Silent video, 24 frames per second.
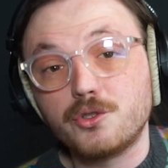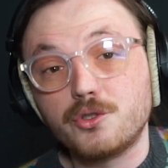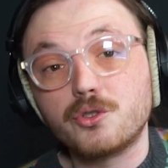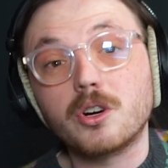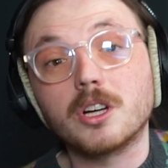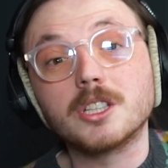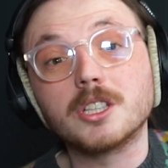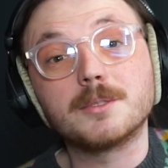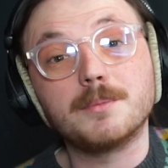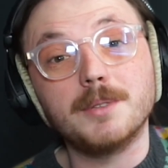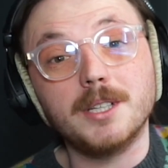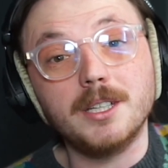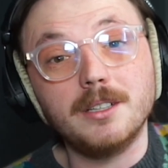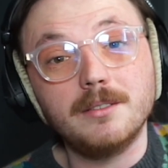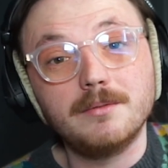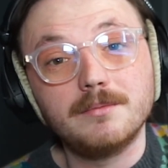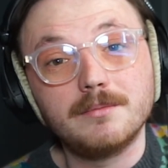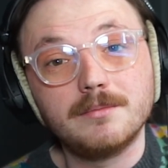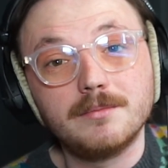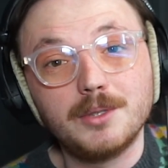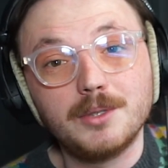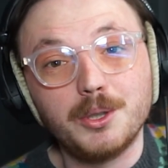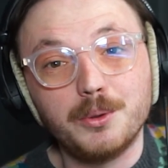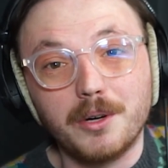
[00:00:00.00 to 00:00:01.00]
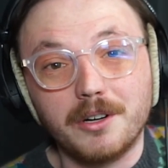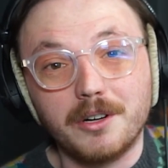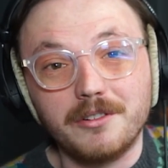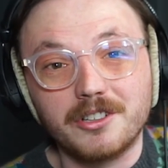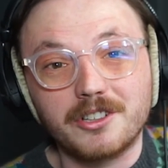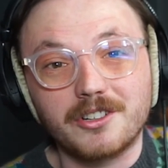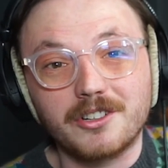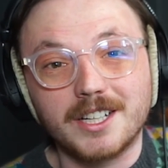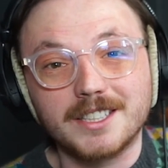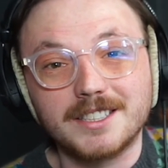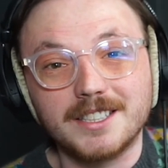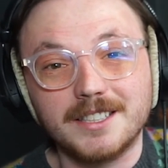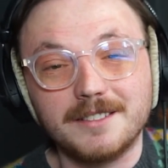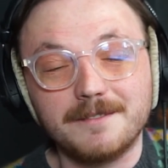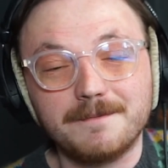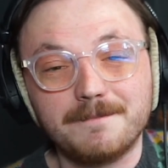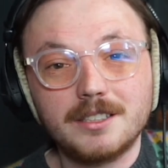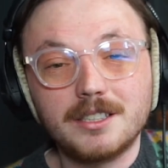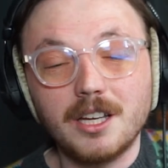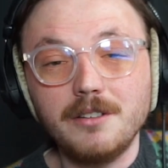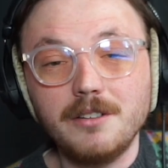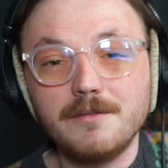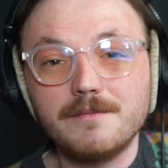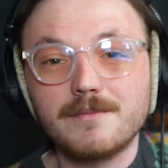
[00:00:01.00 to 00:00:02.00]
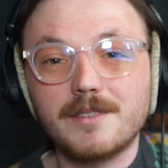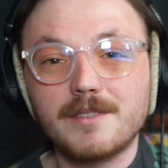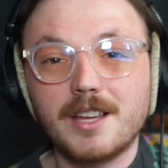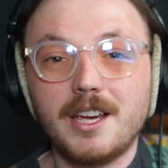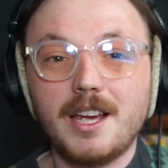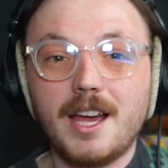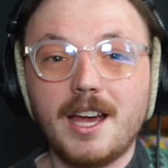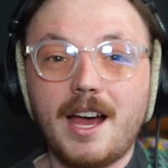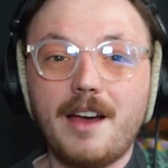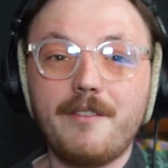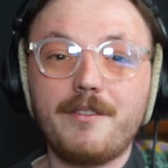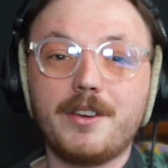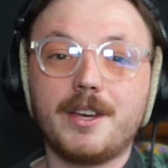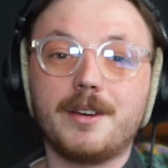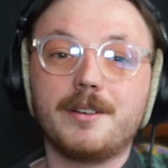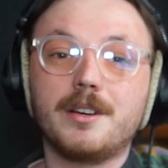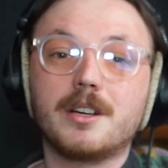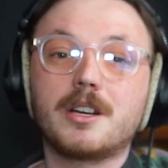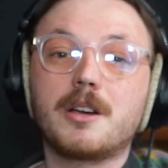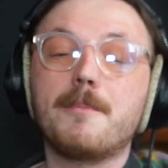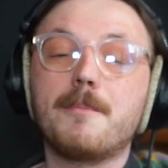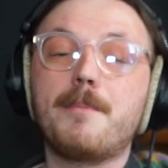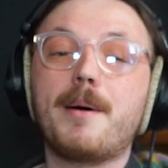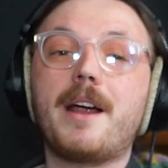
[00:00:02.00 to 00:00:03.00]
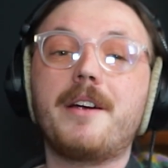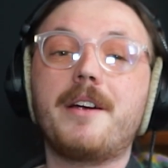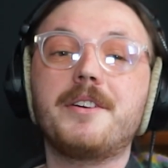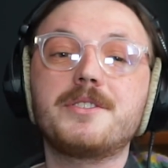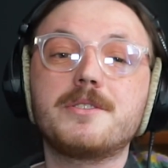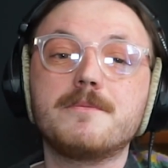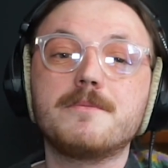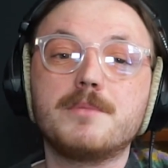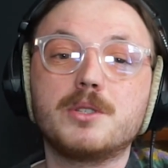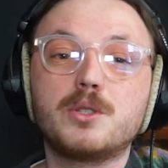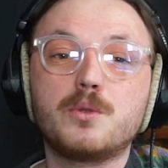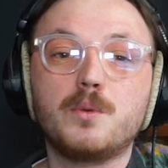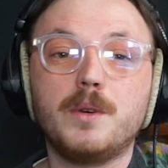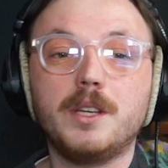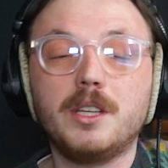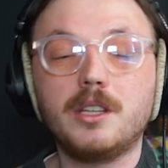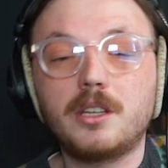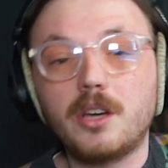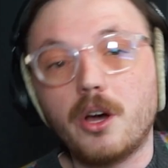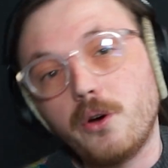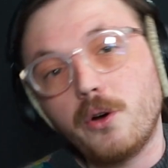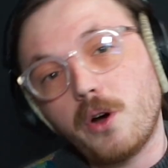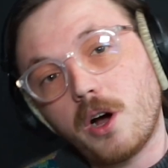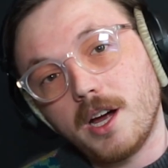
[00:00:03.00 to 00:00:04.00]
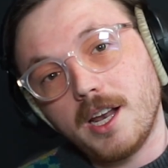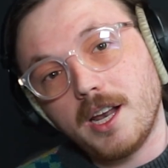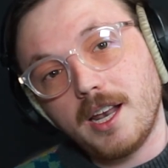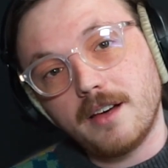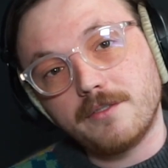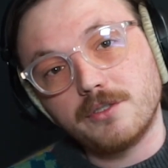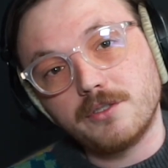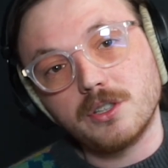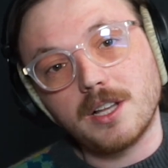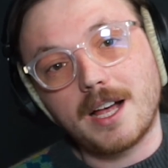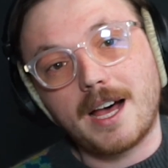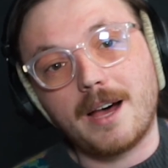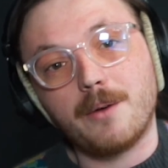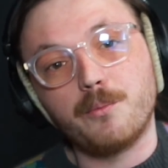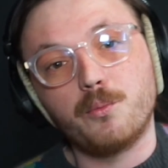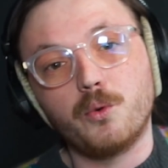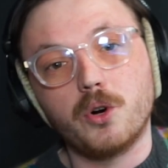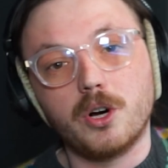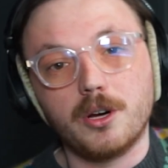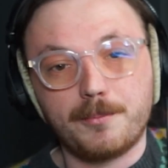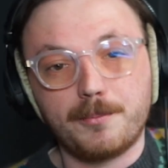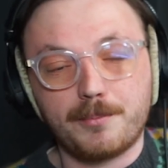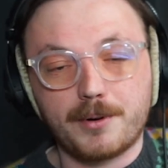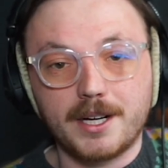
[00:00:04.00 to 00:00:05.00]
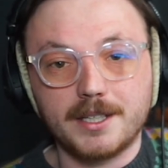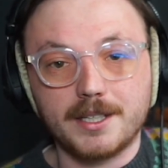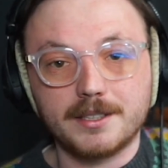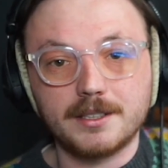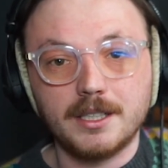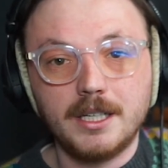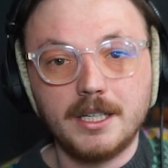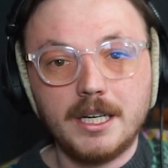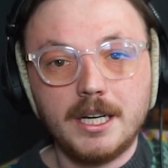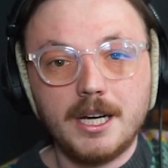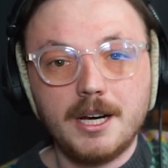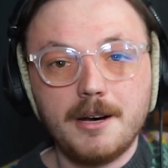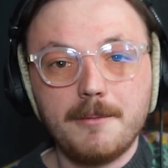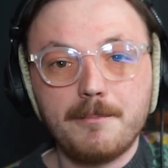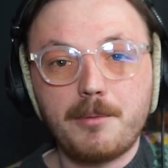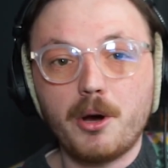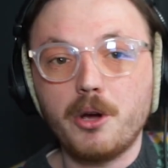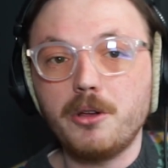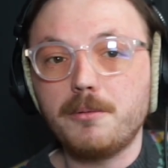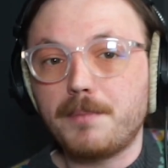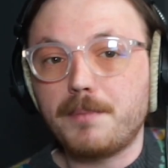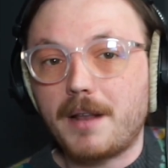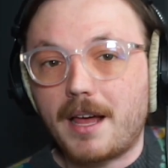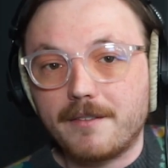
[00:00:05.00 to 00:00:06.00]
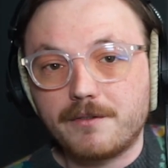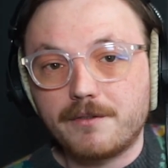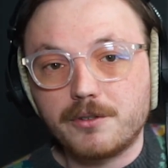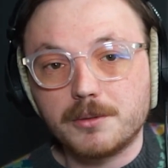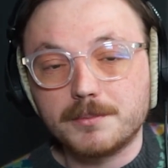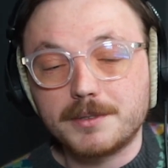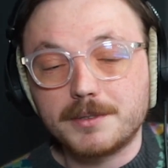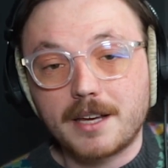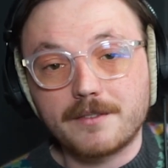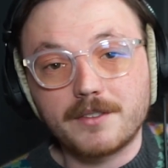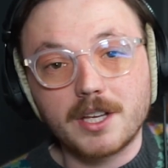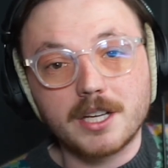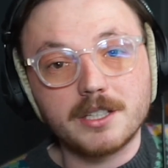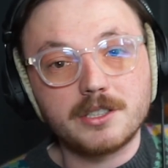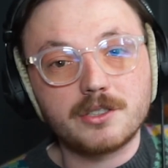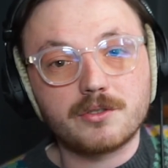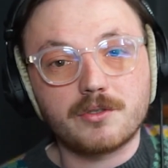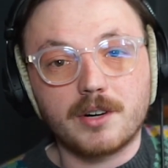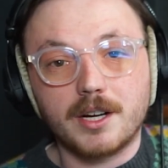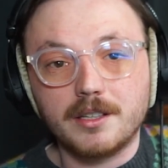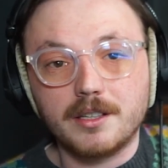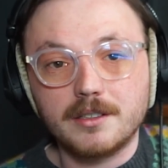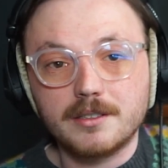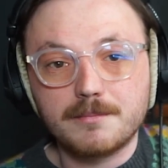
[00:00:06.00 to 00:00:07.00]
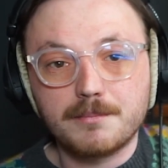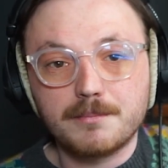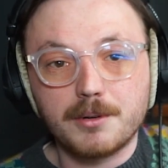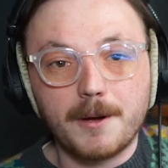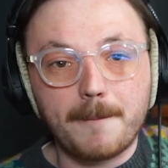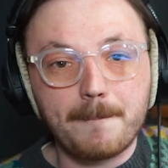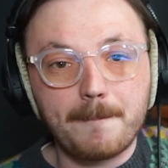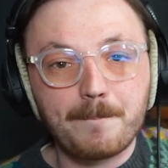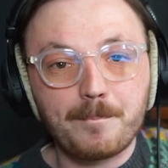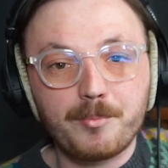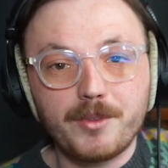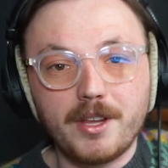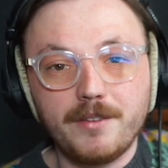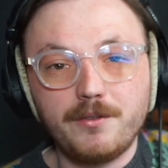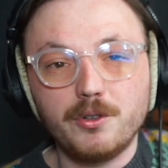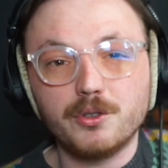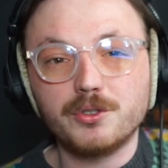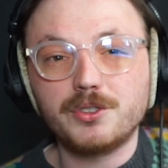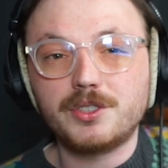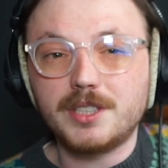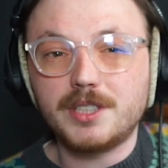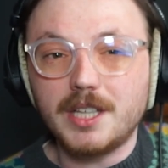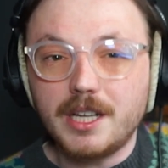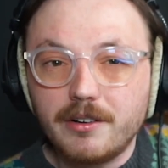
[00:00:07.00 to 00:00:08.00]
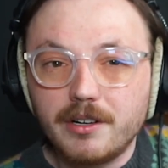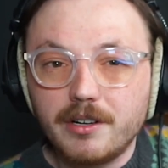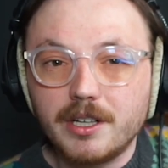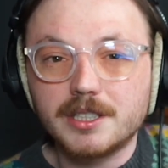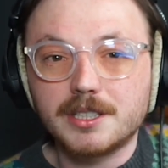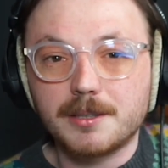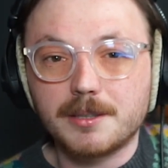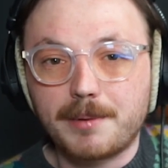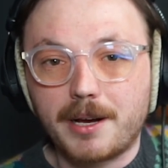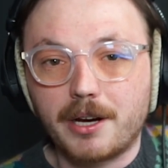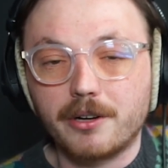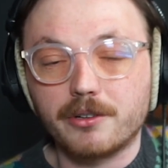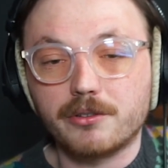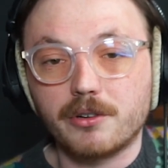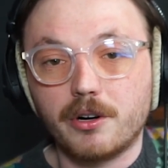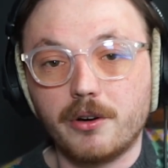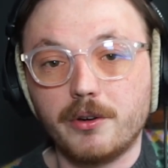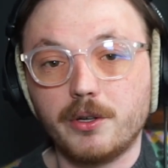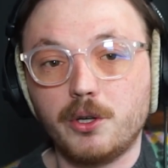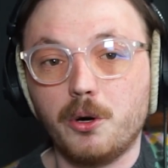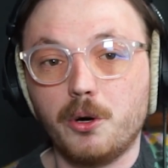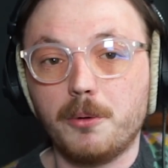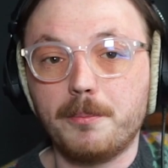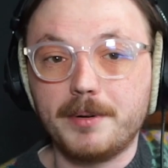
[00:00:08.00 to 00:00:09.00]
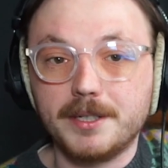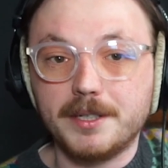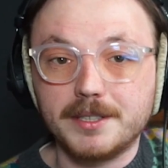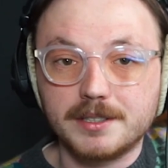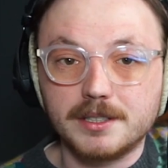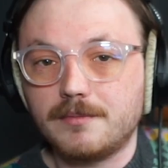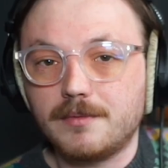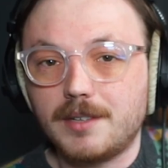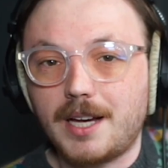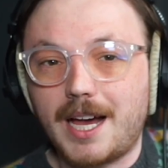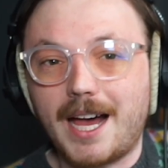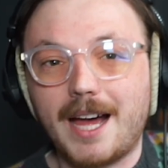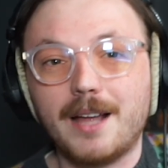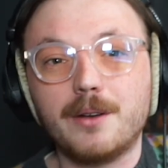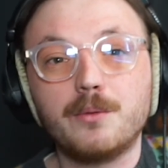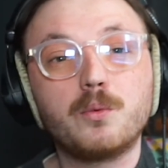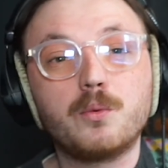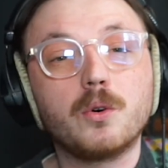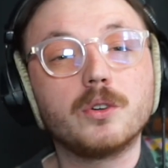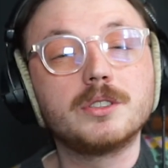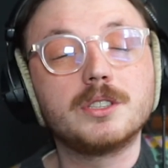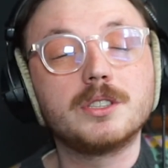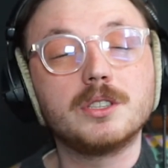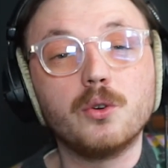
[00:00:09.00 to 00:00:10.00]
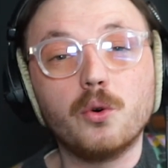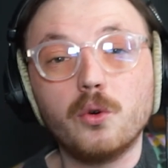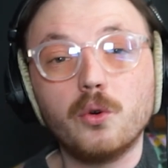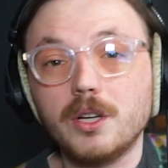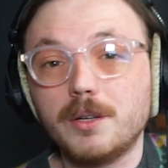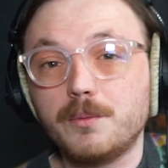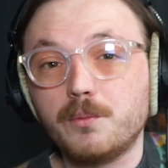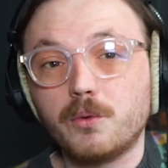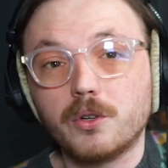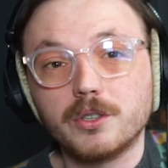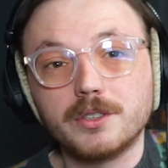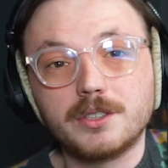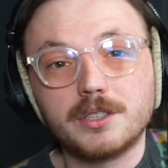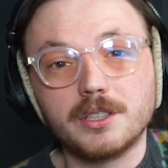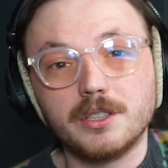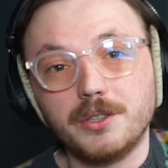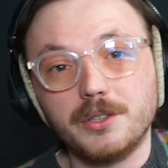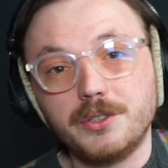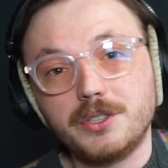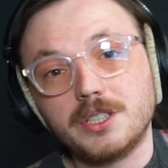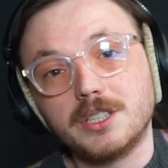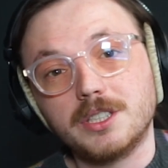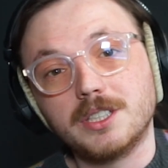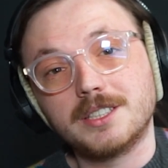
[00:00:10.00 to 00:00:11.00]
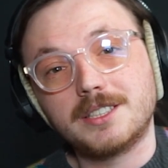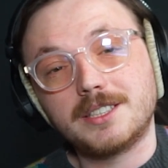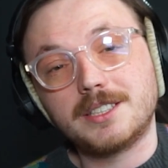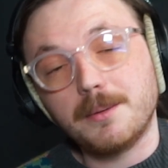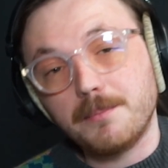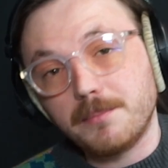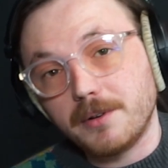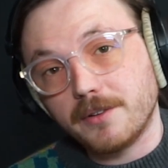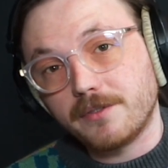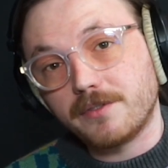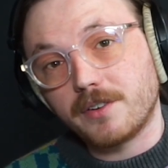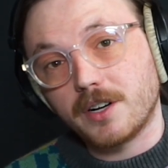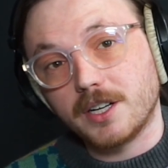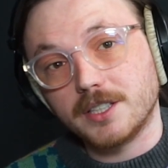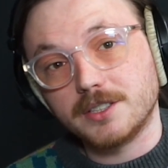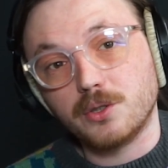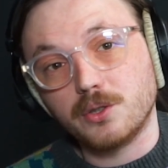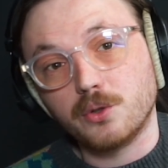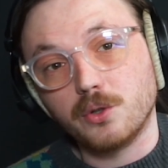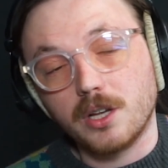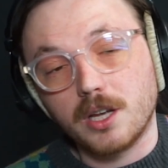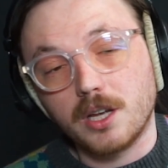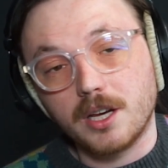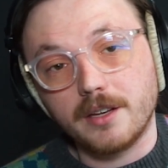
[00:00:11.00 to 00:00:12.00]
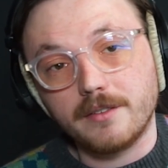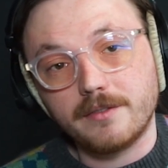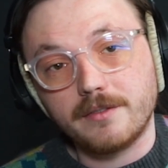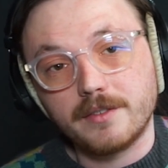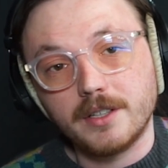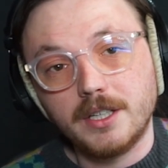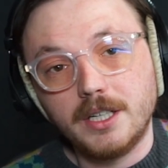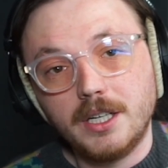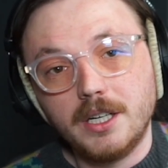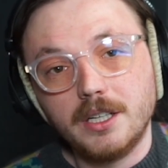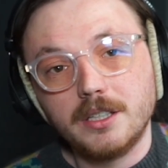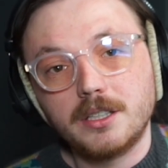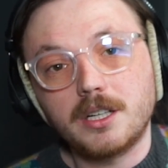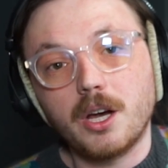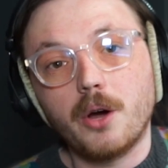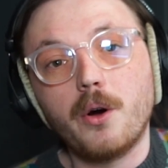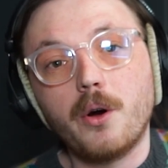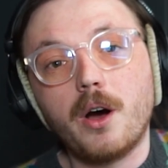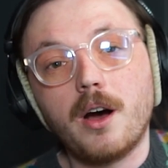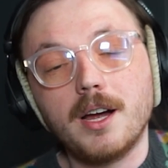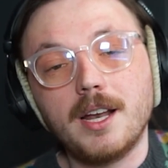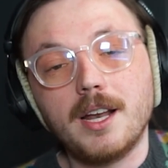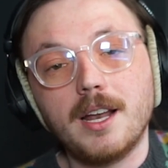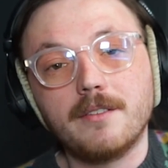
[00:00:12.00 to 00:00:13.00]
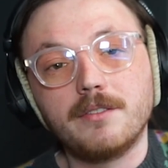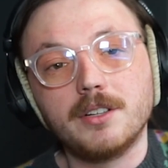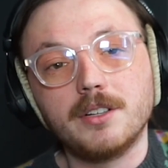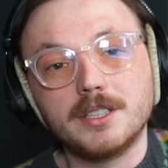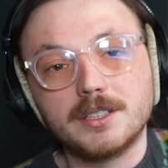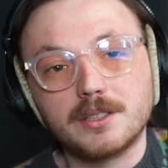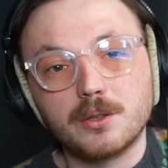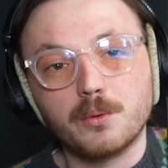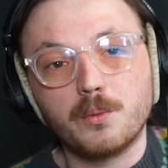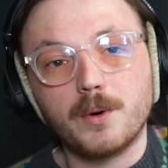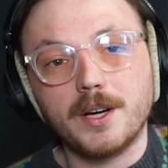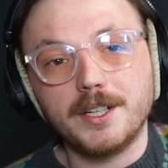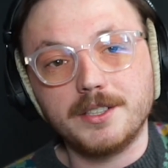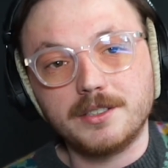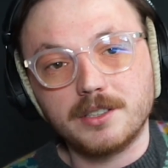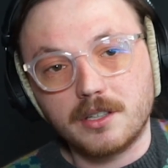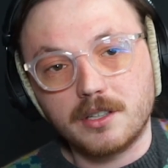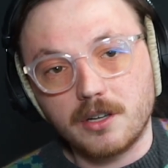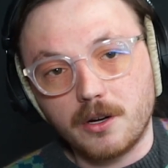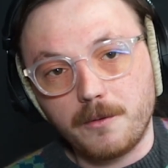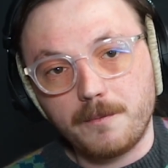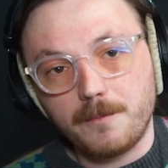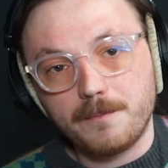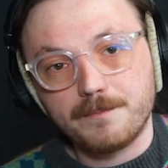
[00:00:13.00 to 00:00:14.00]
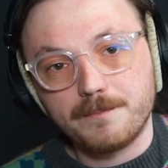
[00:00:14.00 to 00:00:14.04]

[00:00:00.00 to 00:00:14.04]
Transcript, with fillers: Trust me, you won't regret it. So, there you have it a comparison between Go High Level and WordPress. Both platforms have their strengths, but if you're serious about growing your business and want an all in one solution that simplifies your life, Go High Level is the way to go.